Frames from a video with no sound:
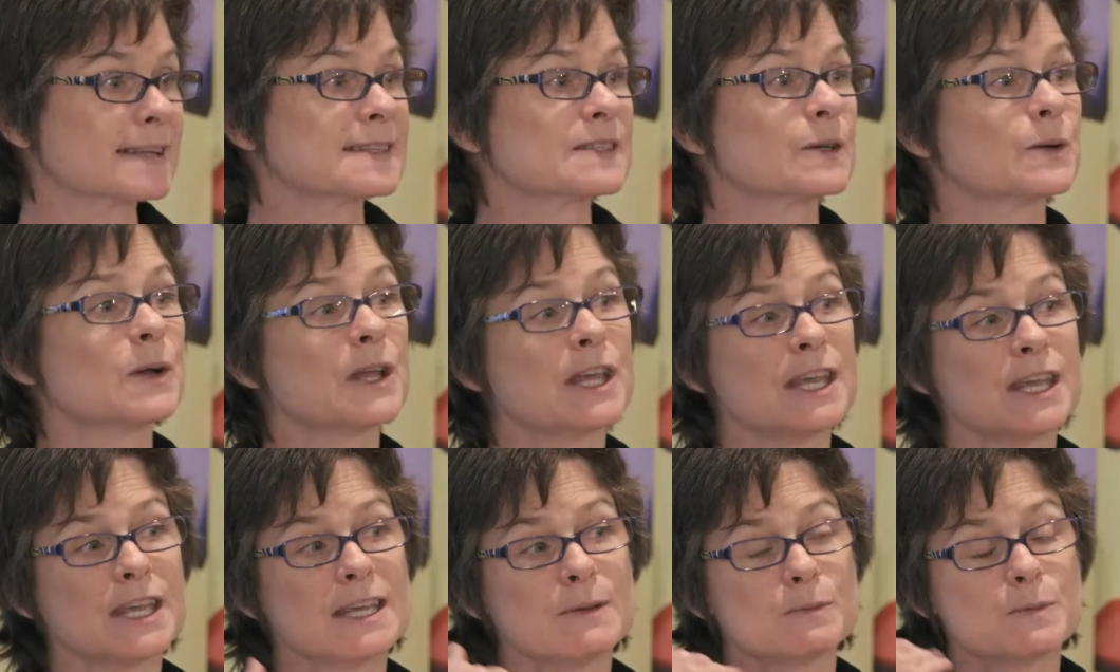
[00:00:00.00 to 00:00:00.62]
So
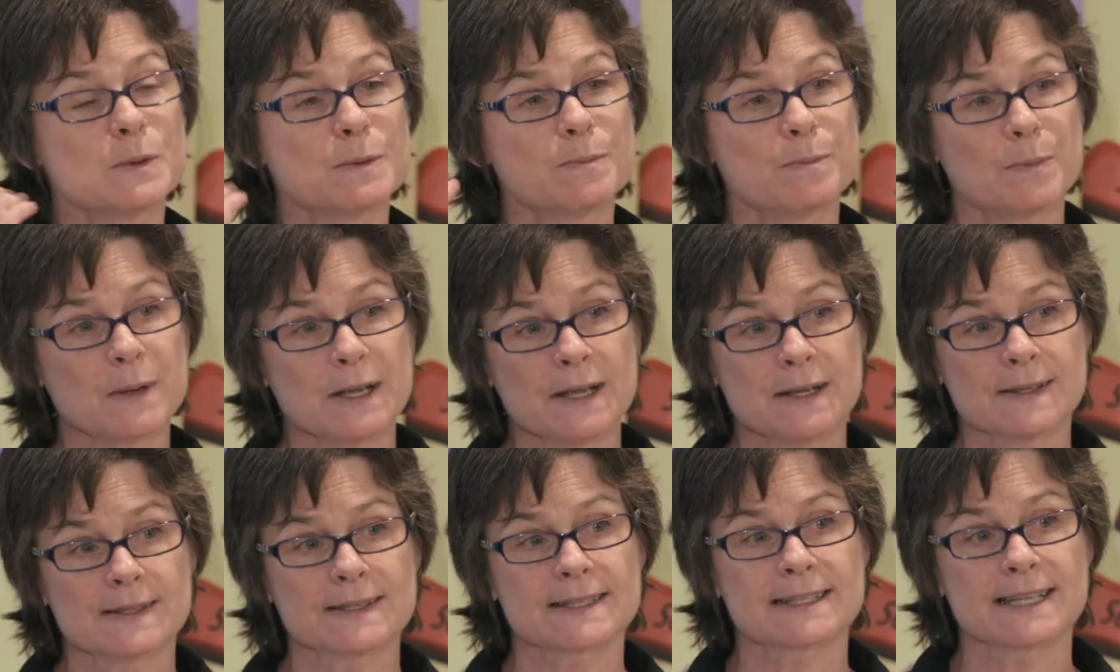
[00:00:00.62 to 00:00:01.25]
he
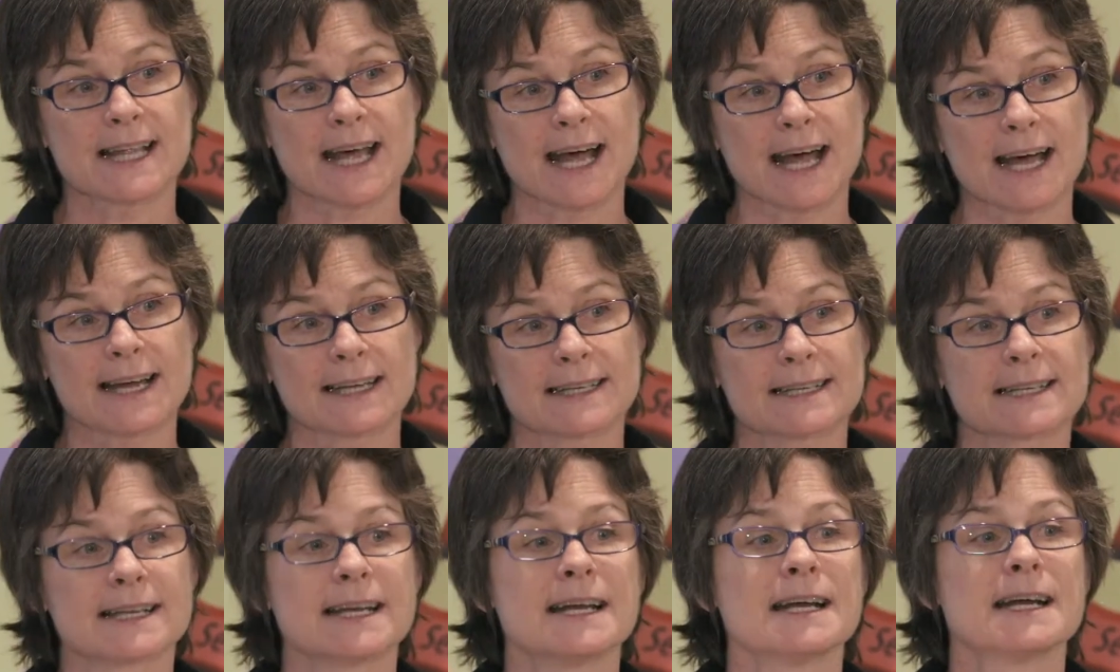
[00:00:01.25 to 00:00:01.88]
repeats
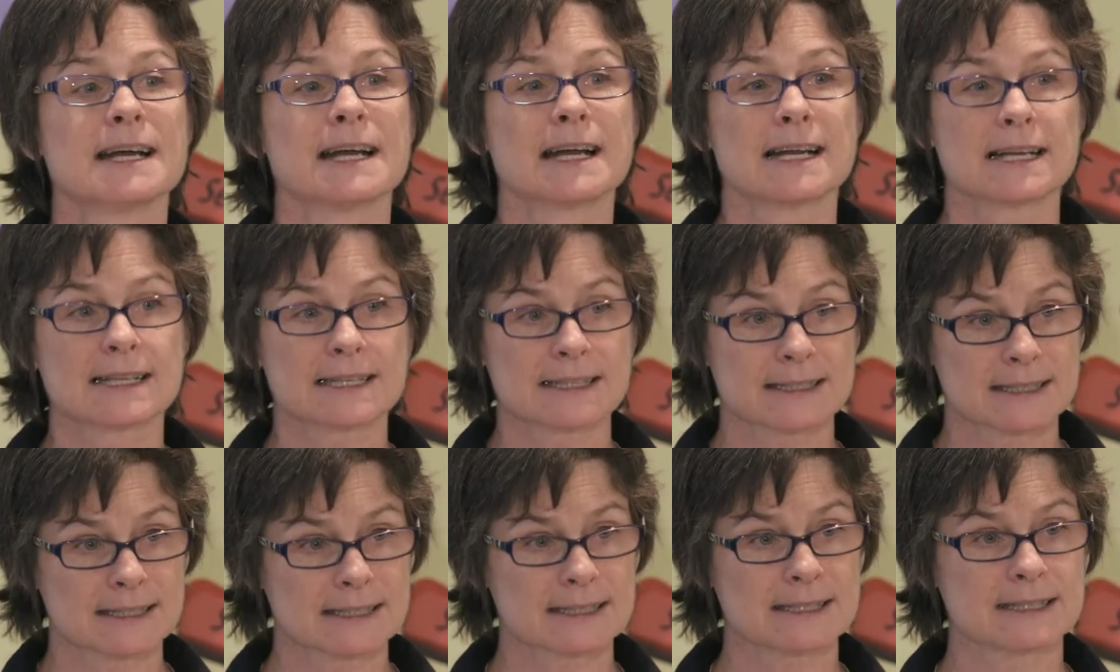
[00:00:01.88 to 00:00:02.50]
that
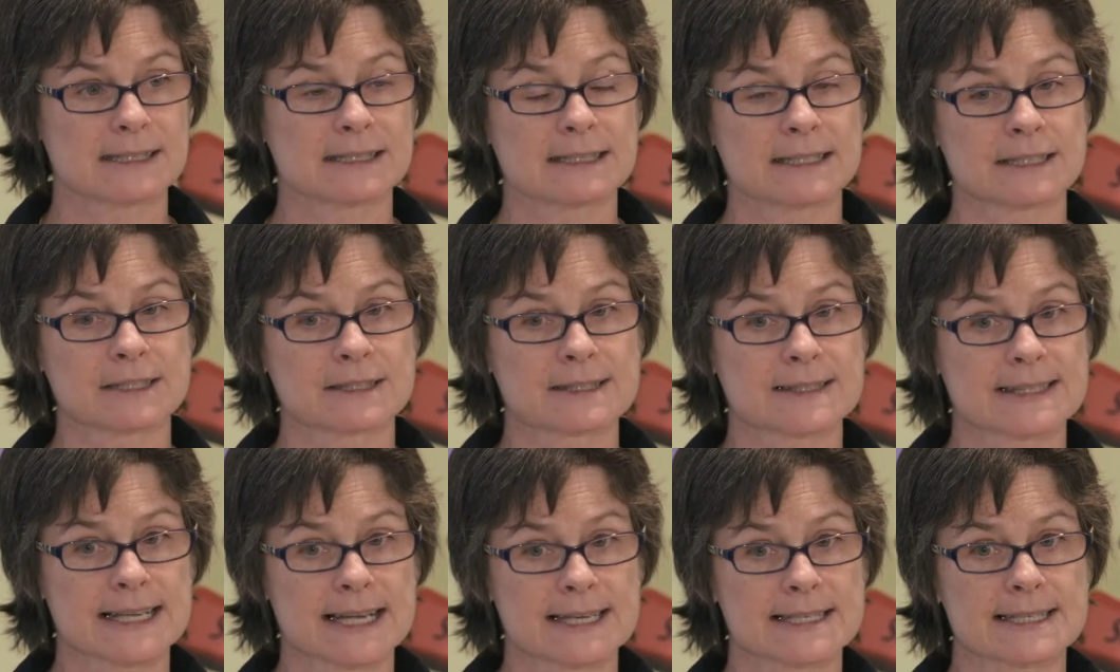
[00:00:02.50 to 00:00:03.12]
little
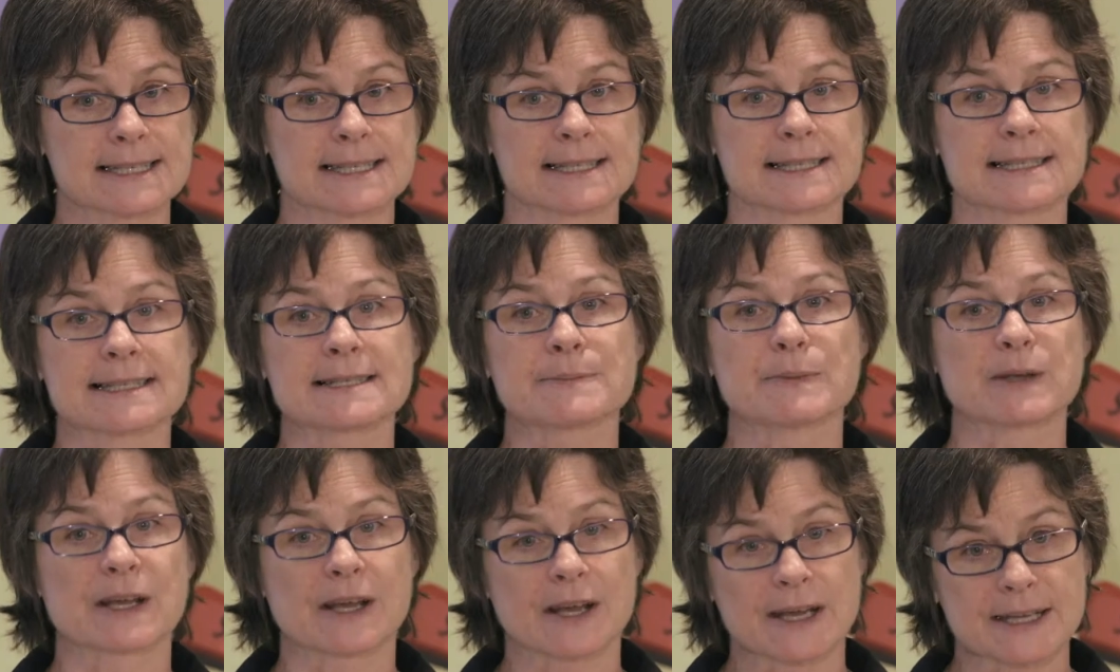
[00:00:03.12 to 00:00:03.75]
sentence
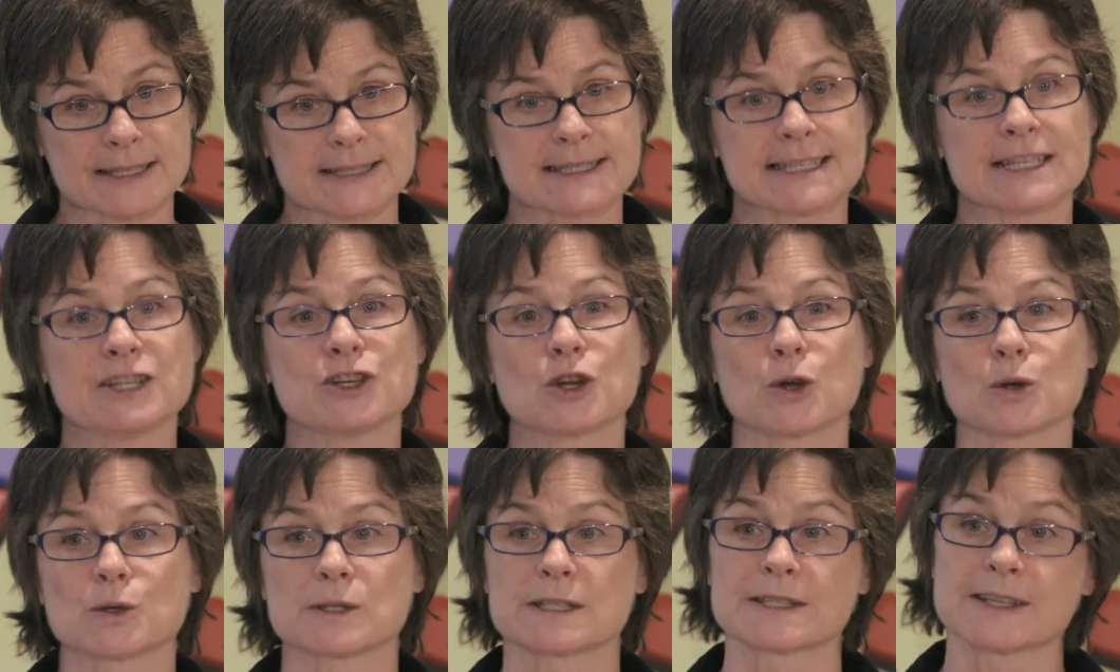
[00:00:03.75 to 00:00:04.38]
because he
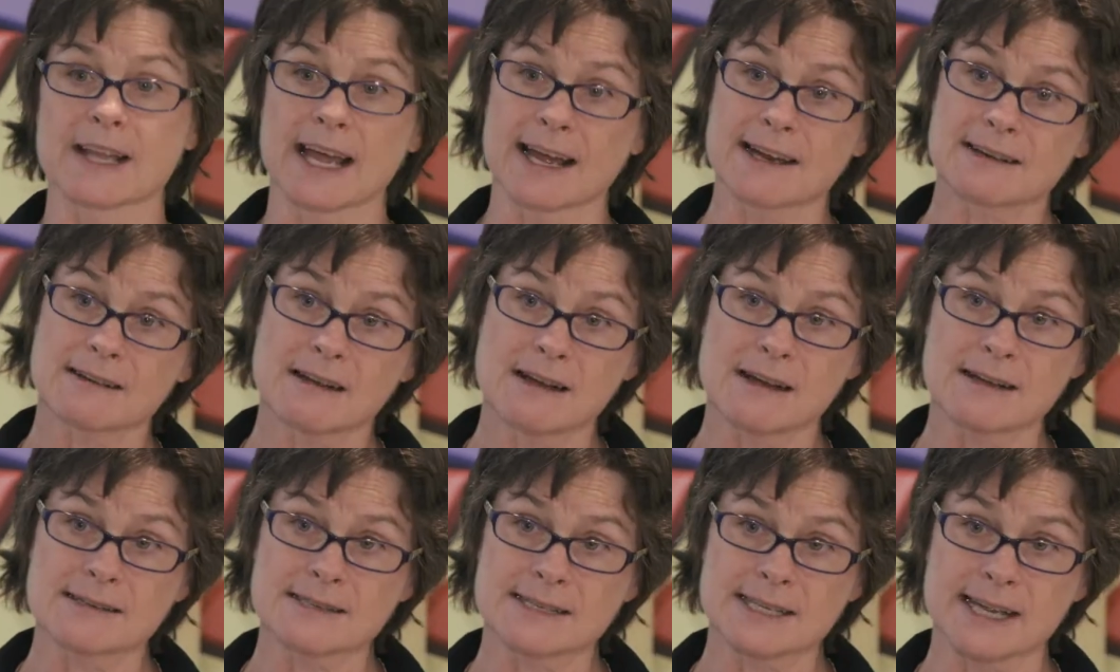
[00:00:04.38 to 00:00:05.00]
knows in that
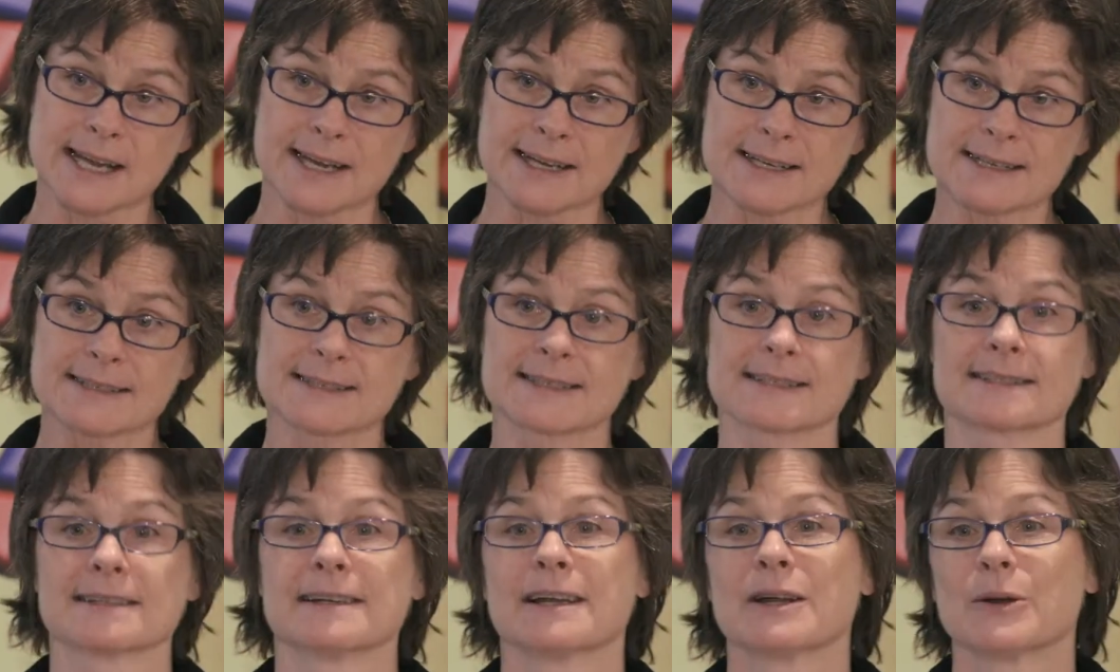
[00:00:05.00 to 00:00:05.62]

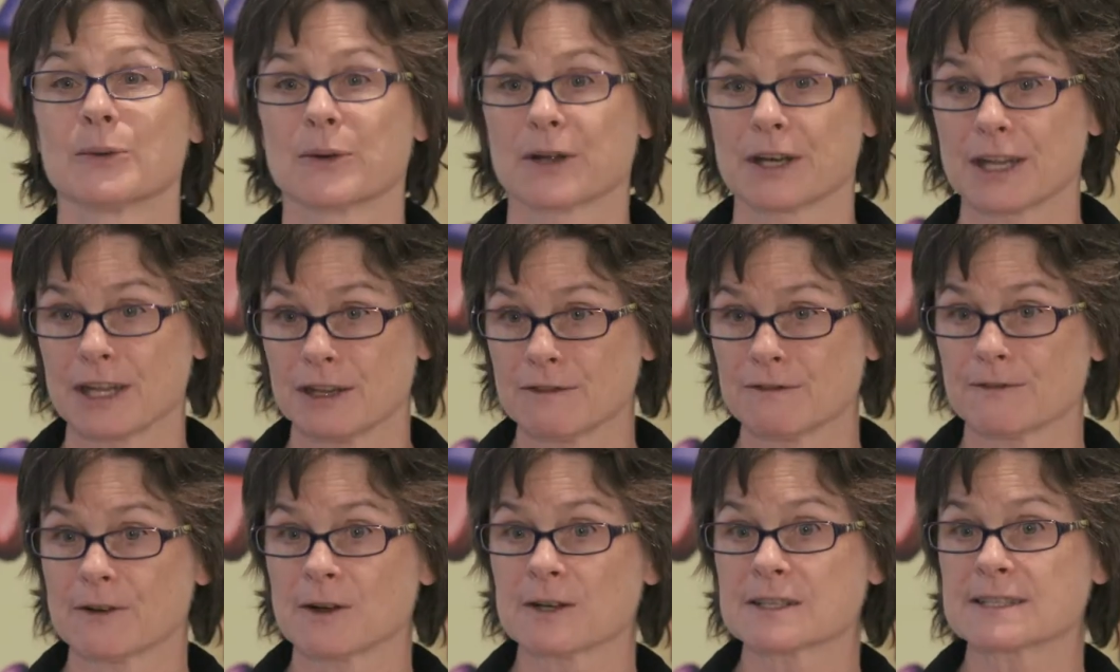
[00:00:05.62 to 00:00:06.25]
context, when he
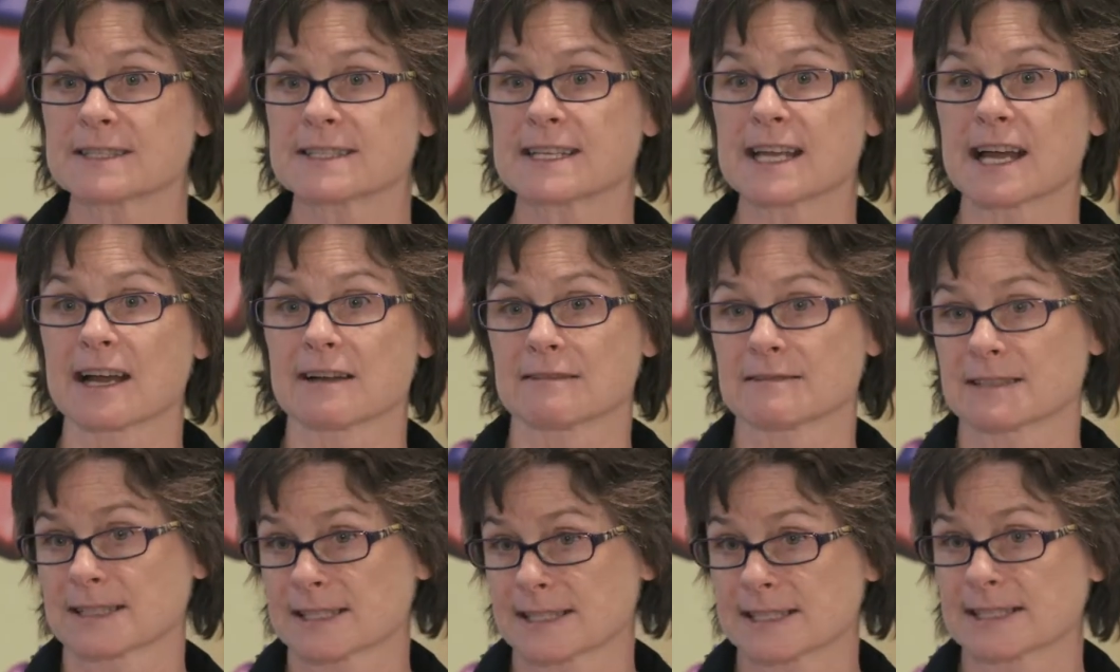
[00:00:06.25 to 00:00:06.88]
falls
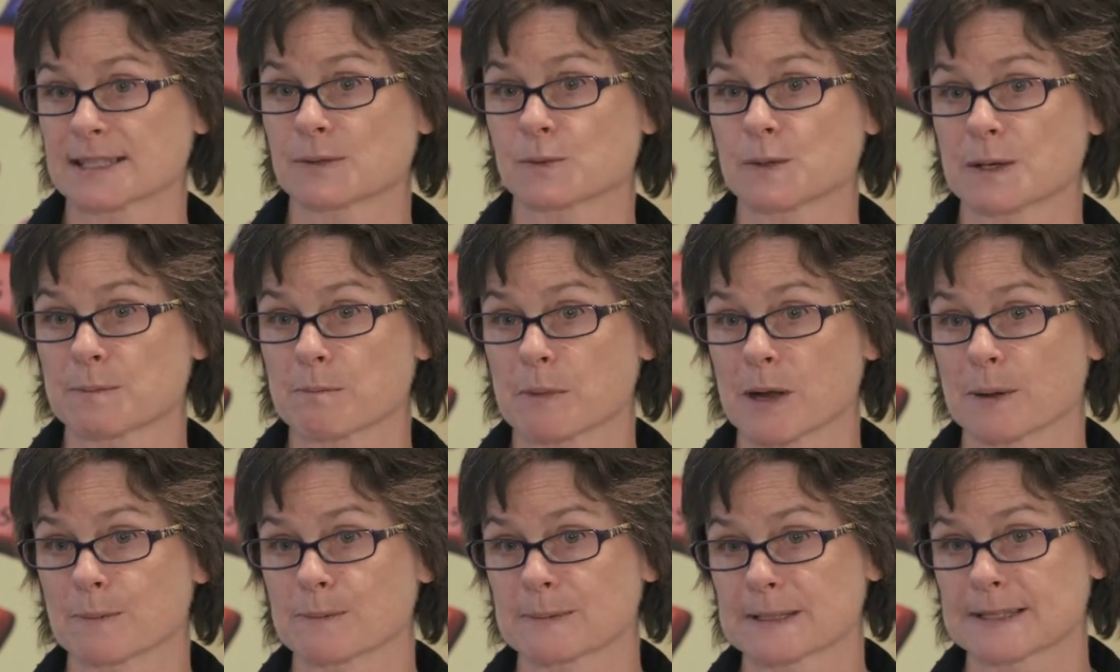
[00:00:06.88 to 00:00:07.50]
down, this is what
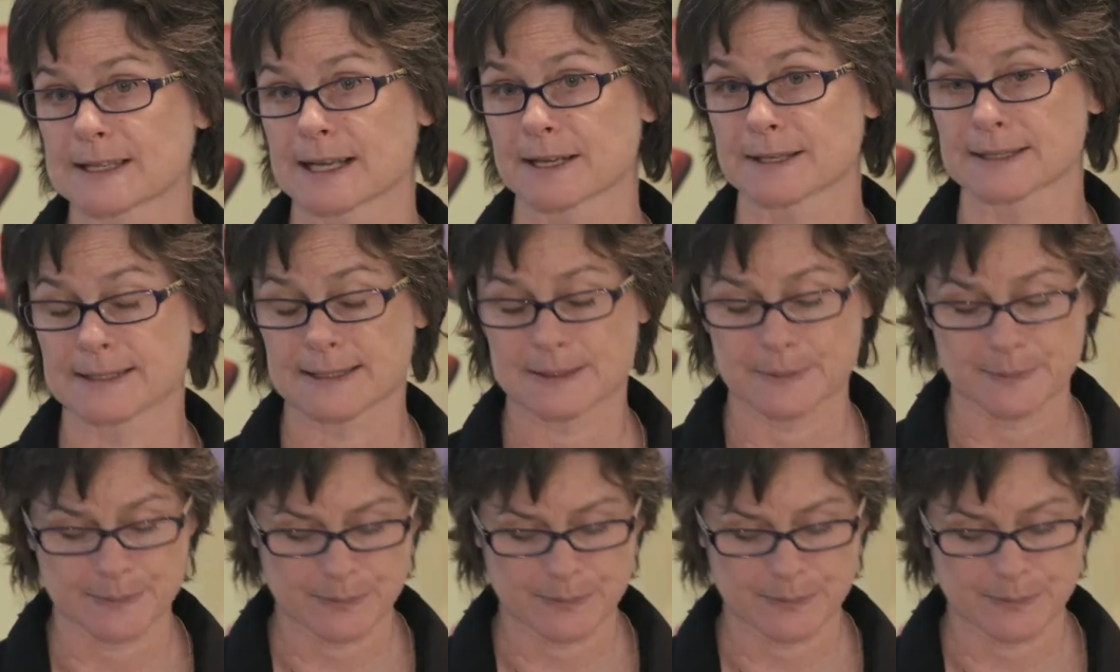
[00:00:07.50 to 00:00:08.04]
mom says.